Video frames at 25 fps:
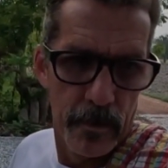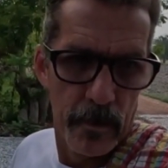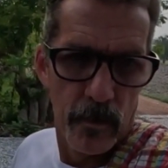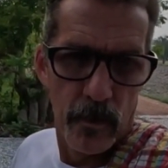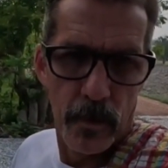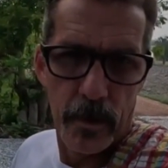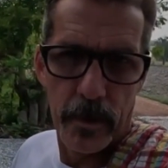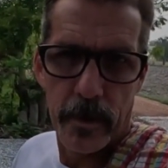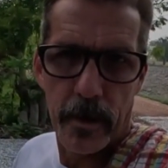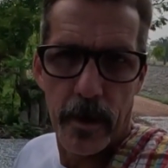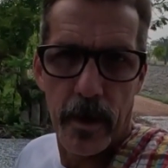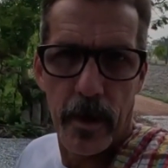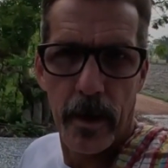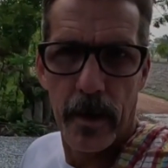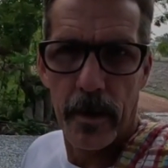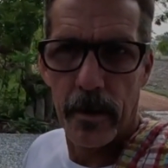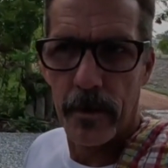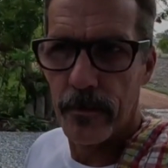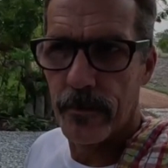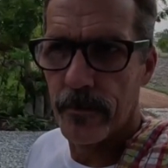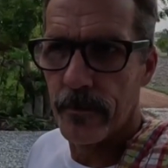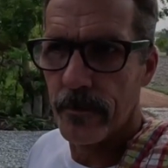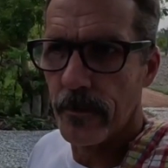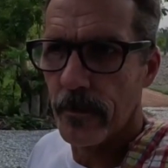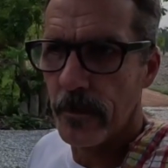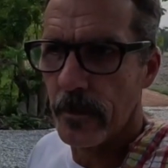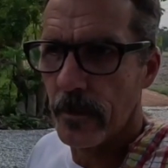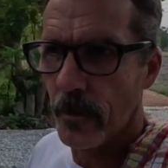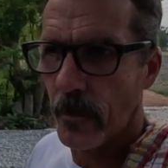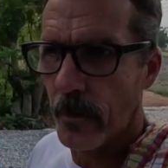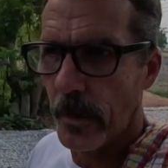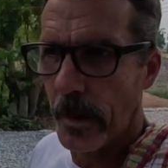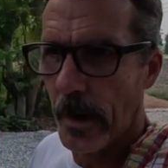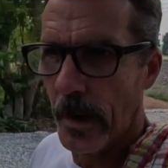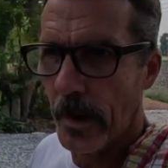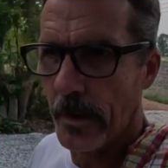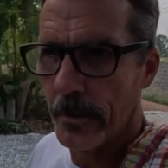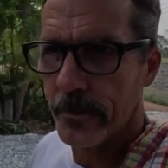One guy
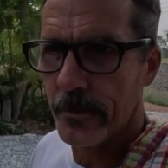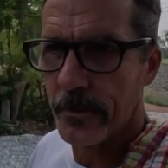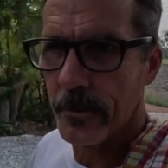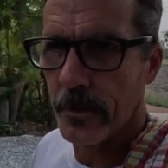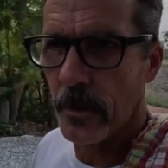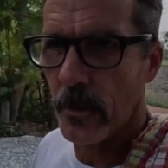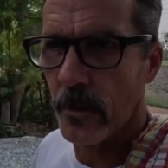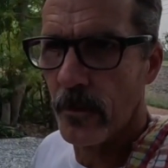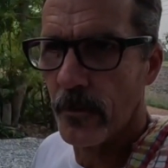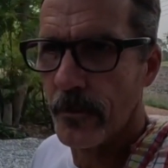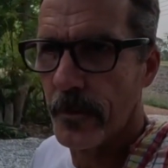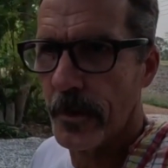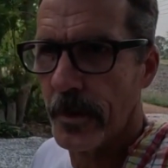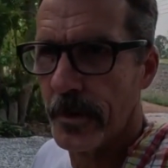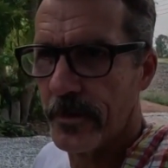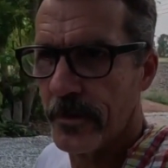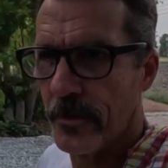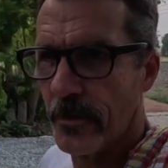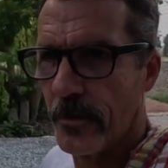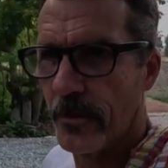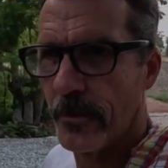went out to go fishing